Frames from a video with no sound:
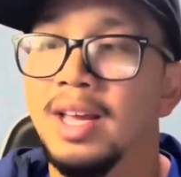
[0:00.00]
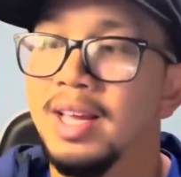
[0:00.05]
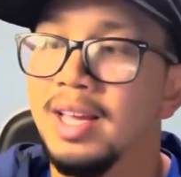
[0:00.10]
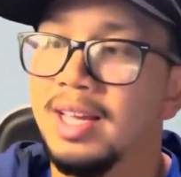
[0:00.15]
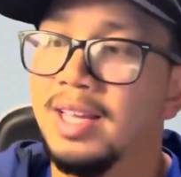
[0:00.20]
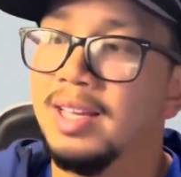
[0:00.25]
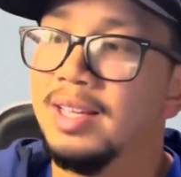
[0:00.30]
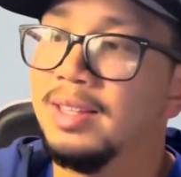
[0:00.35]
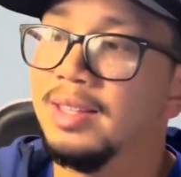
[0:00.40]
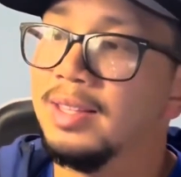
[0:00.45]

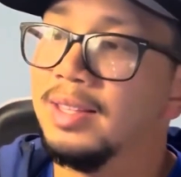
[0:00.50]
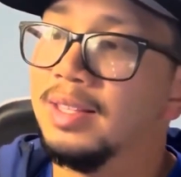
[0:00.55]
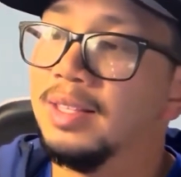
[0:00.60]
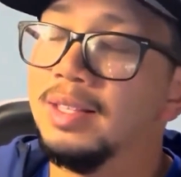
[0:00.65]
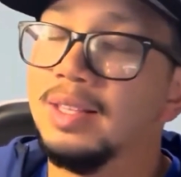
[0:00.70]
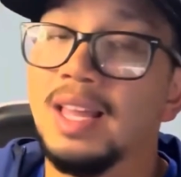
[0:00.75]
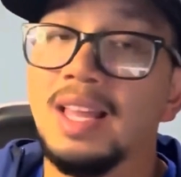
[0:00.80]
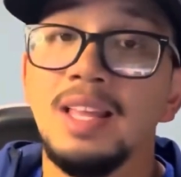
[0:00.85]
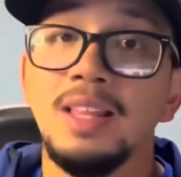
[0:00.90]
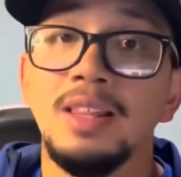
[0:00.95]
in the
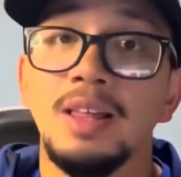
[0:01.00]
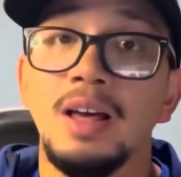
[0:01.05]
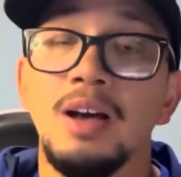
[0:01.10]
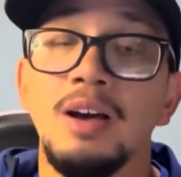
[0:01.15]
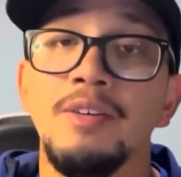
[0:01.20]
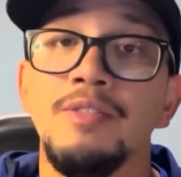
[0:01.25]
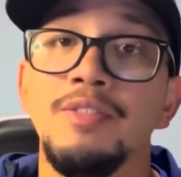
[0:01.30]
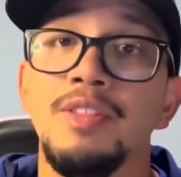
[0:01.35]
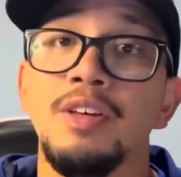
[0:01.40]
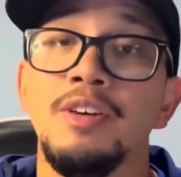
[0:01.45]
length
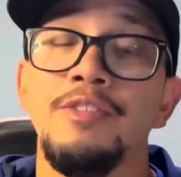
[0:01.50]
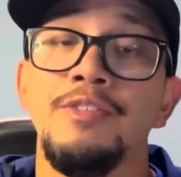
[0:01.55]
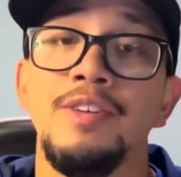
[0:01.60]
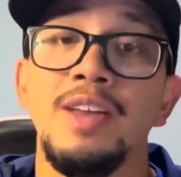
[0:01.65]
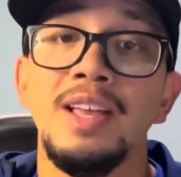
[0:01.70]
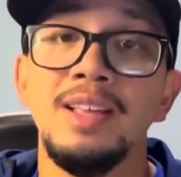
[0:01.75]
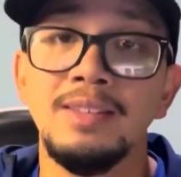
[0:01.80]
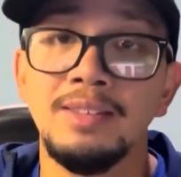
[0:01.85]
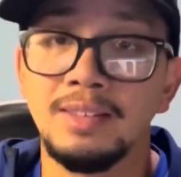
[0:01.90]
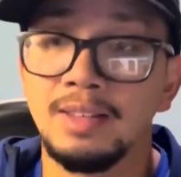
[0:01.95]
of the
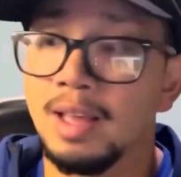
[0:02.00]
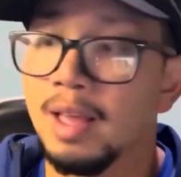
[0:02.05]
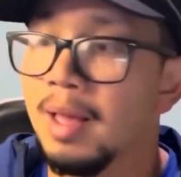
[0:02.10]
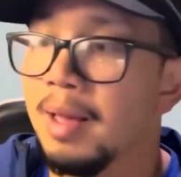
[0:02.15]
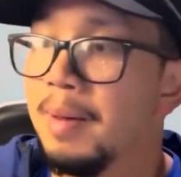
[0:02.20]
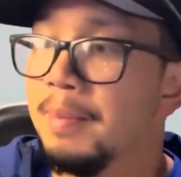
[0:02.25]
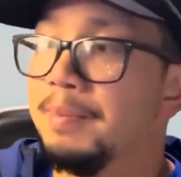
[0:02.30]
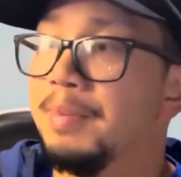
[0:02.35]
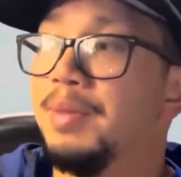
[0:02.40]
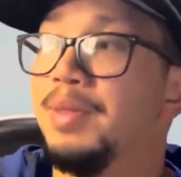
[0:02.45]
face,
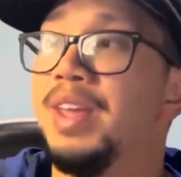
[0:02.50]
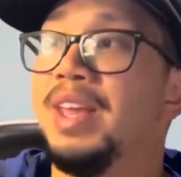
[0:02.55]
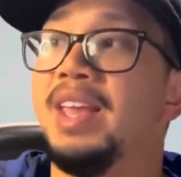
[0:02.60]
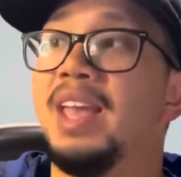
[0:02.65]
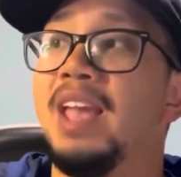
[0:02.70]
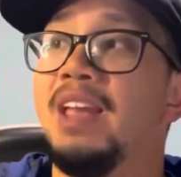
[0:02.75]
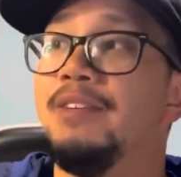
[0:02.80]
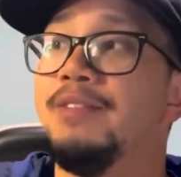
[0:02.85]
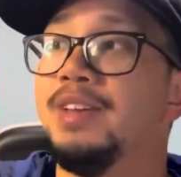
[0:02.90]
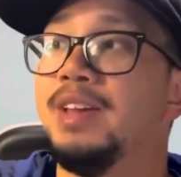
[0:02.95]
but they
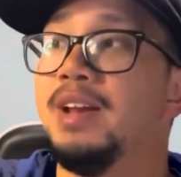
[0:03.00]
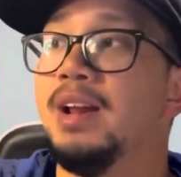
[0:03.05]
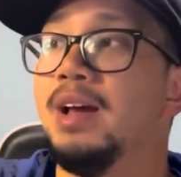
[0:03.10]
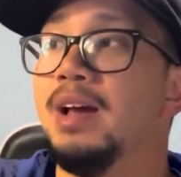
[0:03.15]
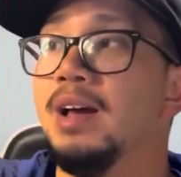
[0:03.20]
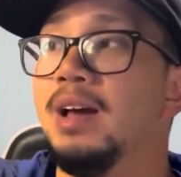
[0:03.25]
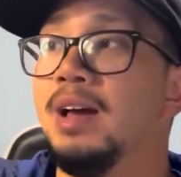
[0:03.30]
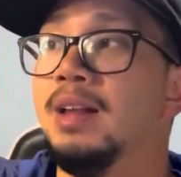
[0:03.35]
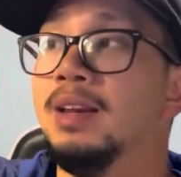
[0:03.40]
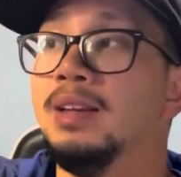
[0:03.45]
gave it
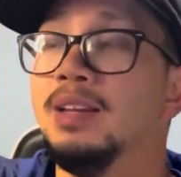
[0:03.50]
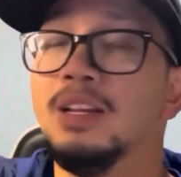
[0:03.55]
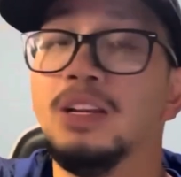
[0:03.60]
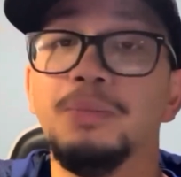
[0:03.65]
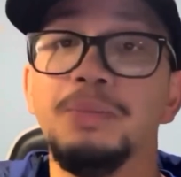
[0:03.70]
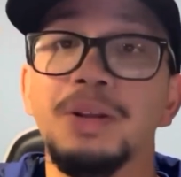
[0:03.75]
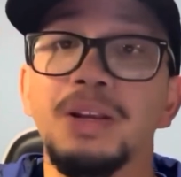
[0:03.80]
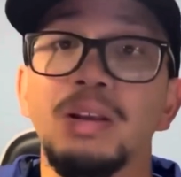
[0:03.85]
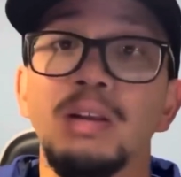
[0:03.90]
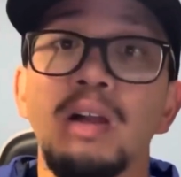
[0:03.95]
a little
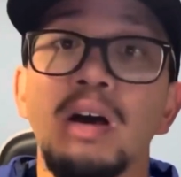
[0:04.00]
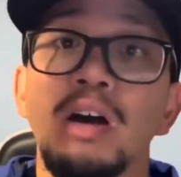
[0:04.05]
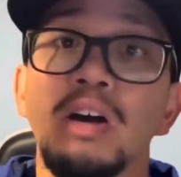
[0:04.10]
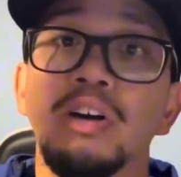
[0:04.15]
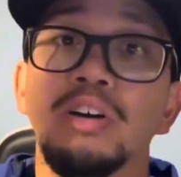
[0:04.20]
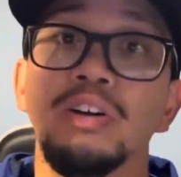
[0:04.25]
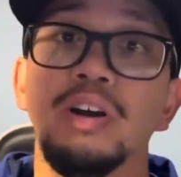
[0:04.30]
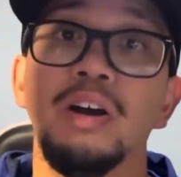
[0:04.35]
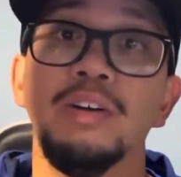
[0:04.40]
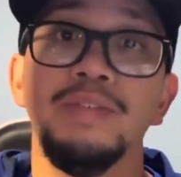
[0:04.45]
bit
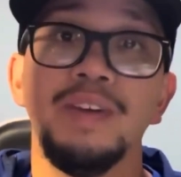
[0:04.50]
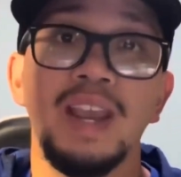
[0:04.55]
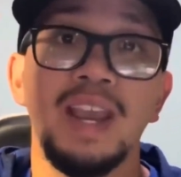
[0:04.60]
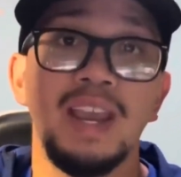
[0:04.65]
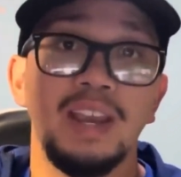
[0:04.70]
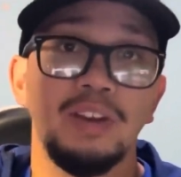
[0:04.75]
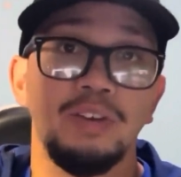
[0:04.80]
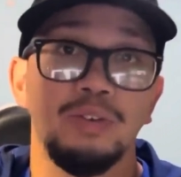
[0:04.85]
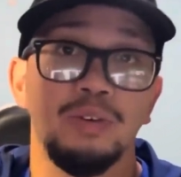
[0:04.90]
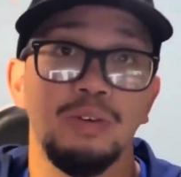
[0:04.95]
longer of a
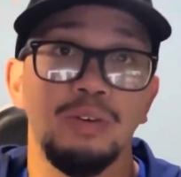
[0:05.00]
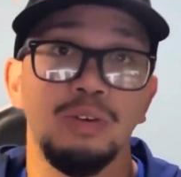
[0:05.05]
handle.